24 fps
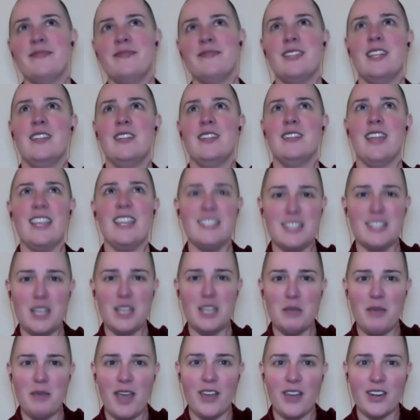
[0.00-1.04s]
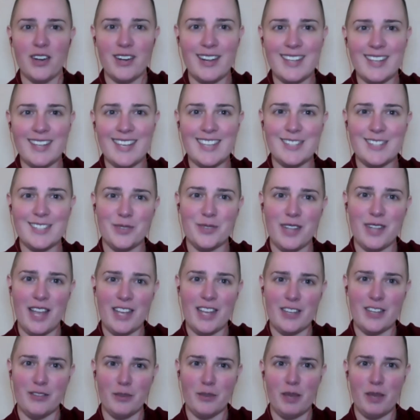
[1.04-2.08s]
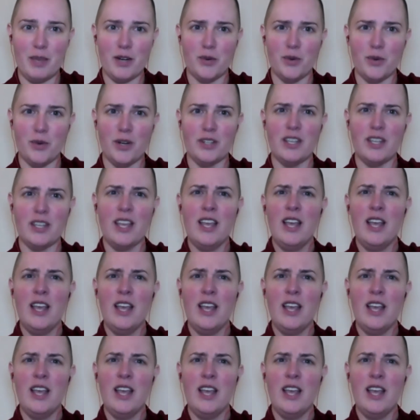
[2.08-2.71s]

lazy about it, I guess, for lack of a better word.